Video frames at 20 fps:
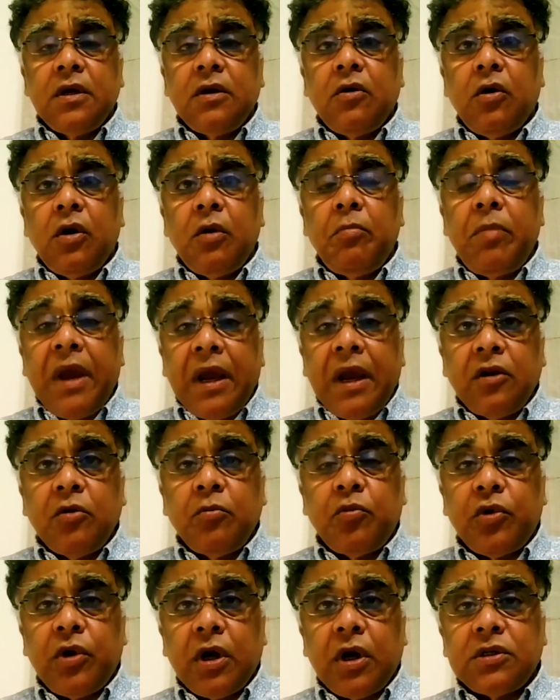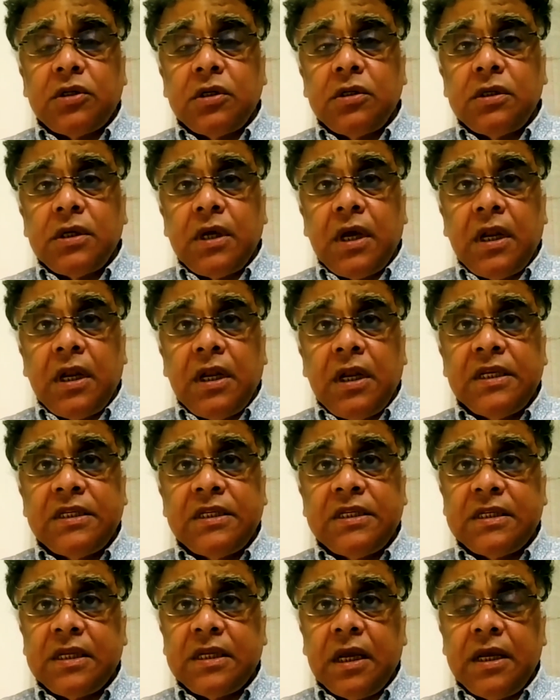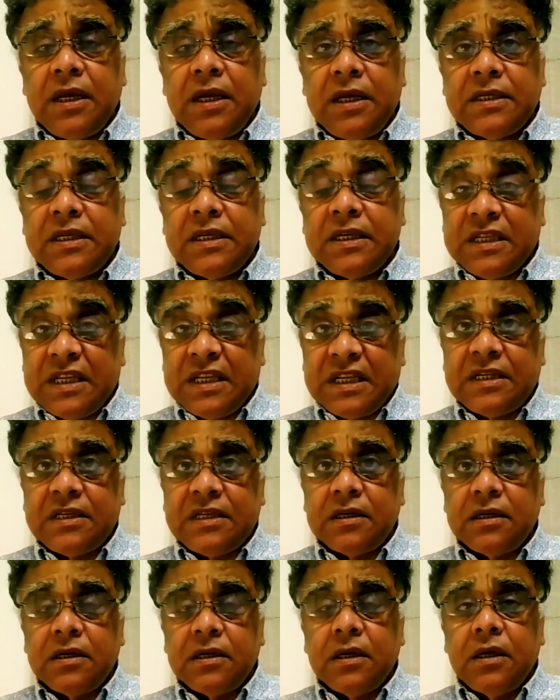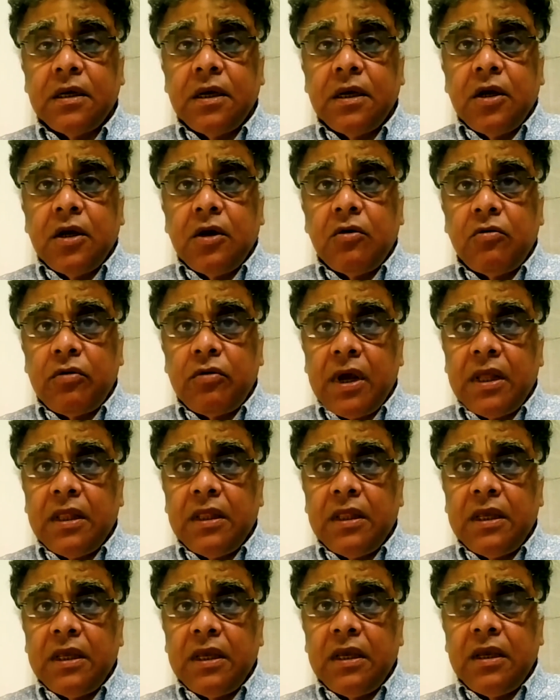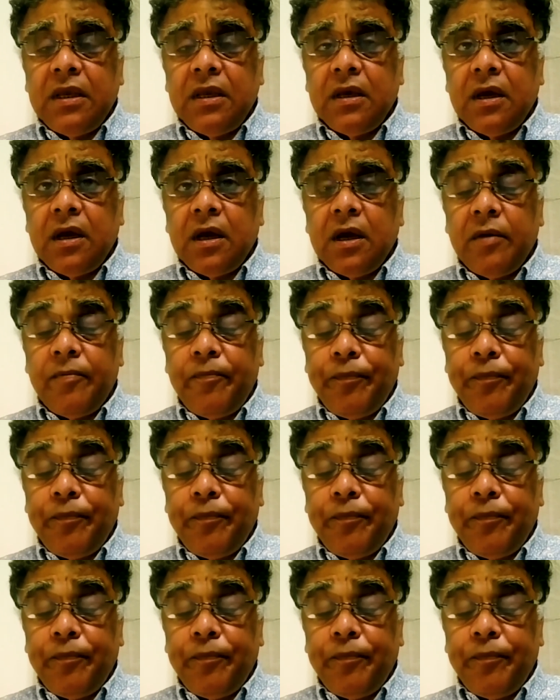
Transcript: called Bangdun Productions, and his assistant who ran the